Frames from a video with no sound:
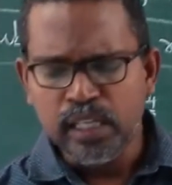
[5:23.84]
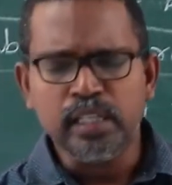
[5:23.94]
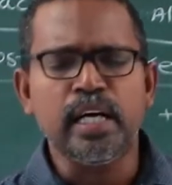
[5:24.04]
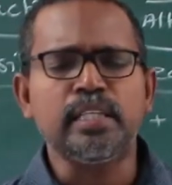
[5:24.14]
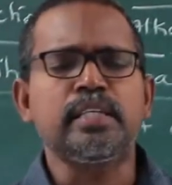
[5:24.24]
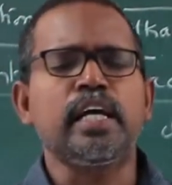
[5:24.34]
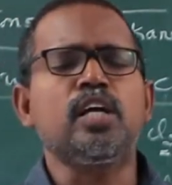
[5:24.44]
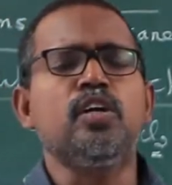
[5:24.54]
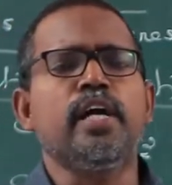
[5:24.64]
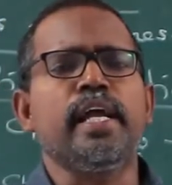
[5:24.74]
The
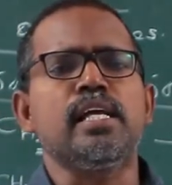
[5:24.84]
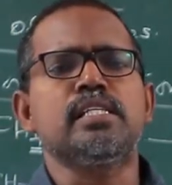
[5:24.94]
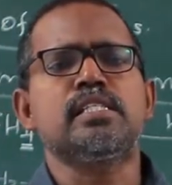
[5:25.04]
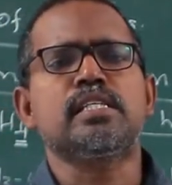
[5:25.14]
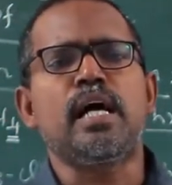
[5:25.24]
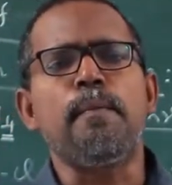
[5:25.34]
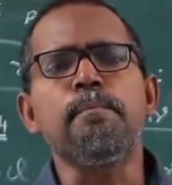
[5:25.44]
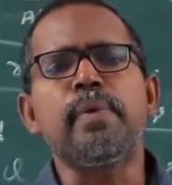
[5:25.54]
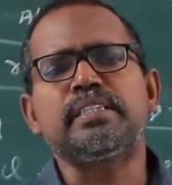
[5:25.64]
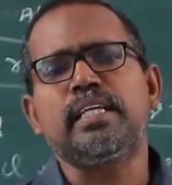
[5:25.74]
second one is
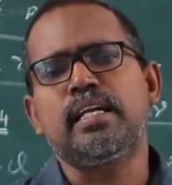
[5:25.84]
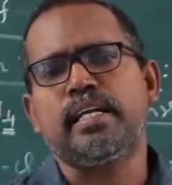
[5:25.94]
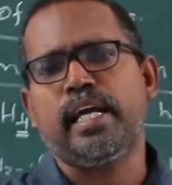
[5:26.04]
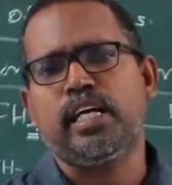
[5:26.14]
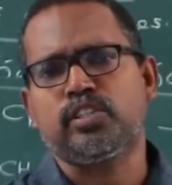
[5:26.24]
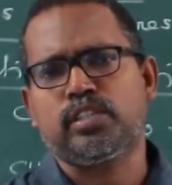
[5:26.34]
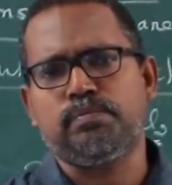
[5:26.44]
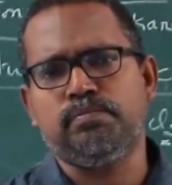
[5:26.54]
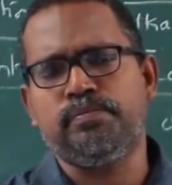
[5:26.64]
combustion reaction.